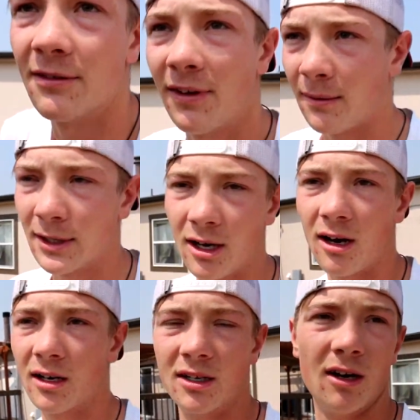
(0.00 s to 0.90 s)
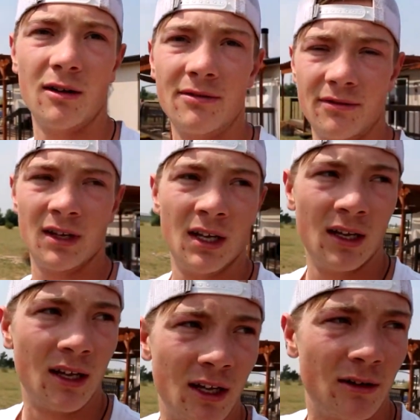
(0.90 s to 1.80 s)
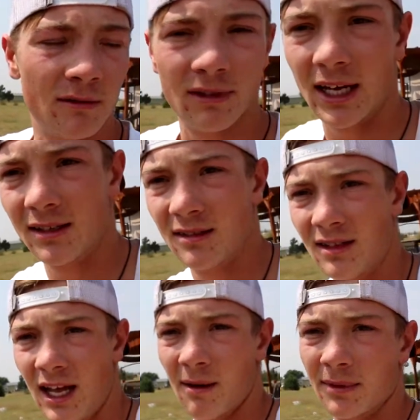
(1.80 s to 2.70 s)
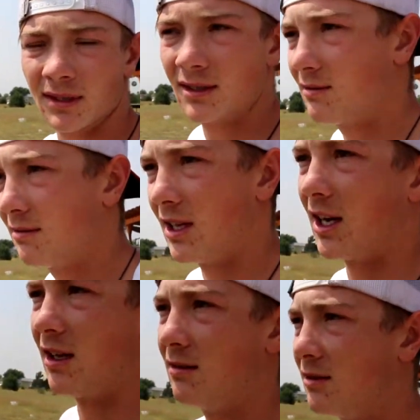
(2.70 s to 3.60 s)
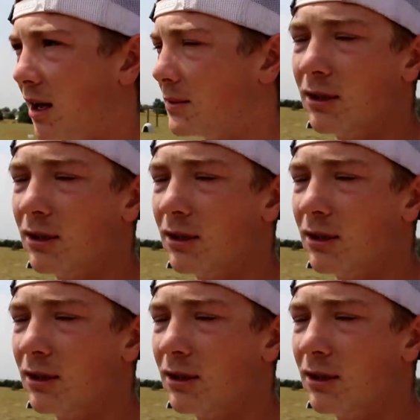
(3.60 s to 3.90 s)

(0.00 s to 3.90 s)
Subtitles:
a family car, you know, if, you know, that happens anytime